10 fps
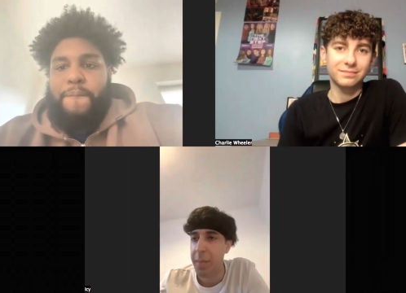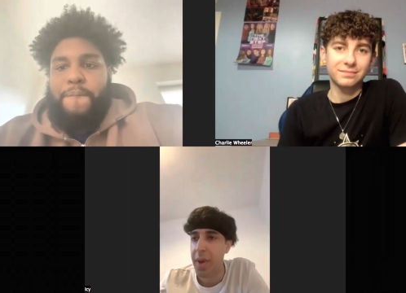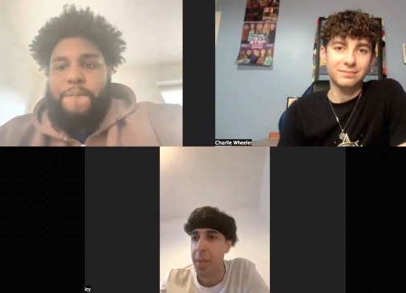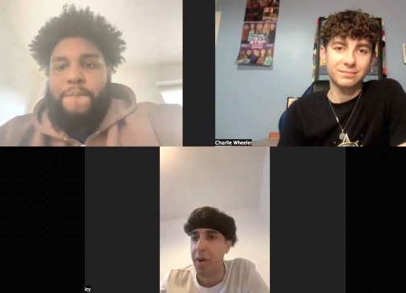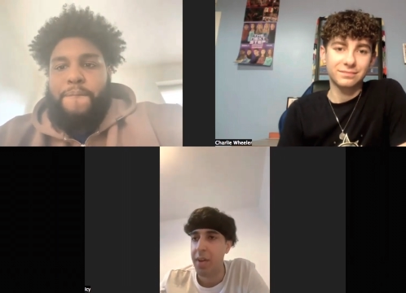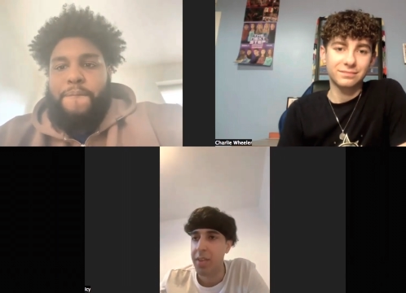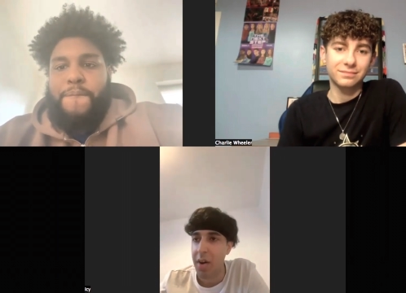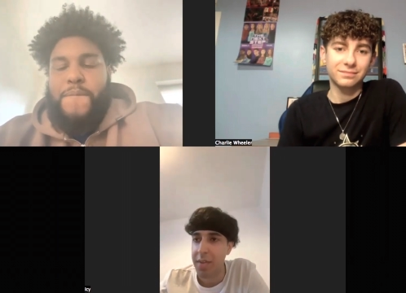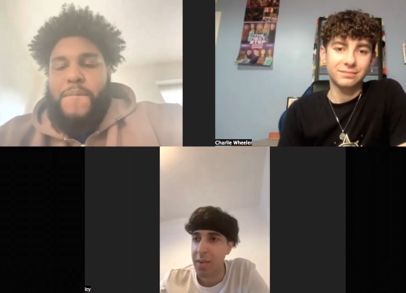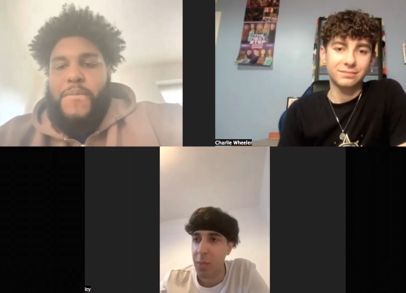Speaker 1: better. But
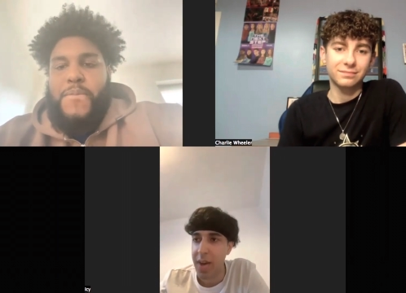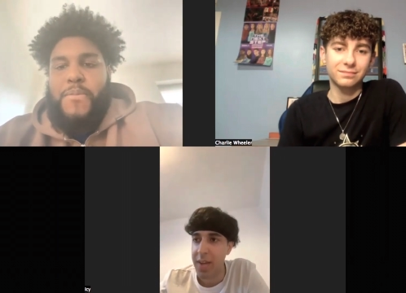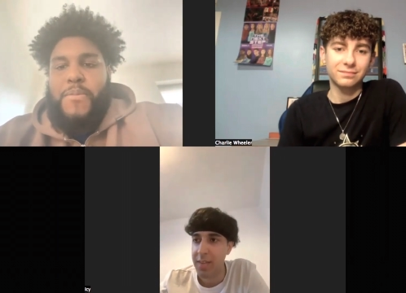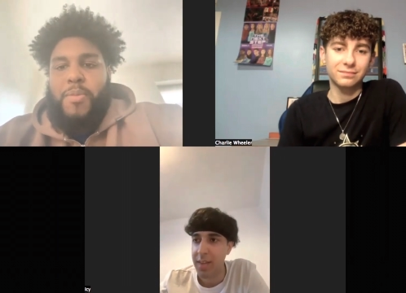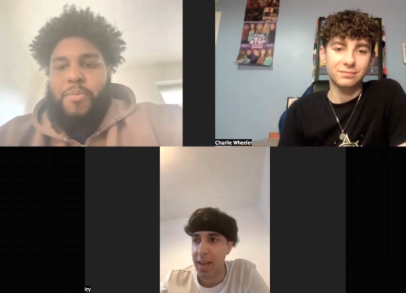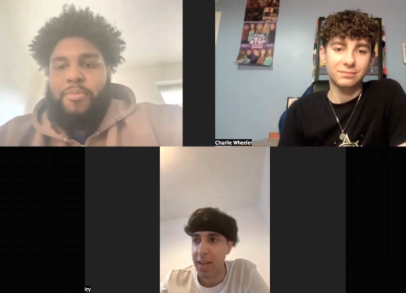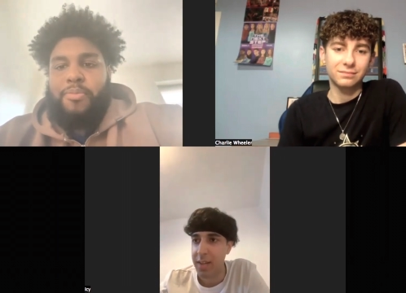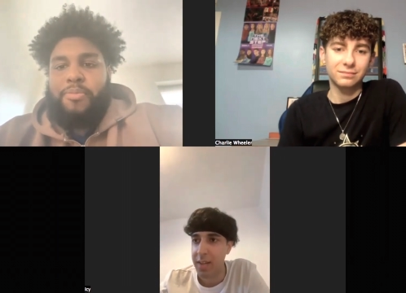dancing wise, like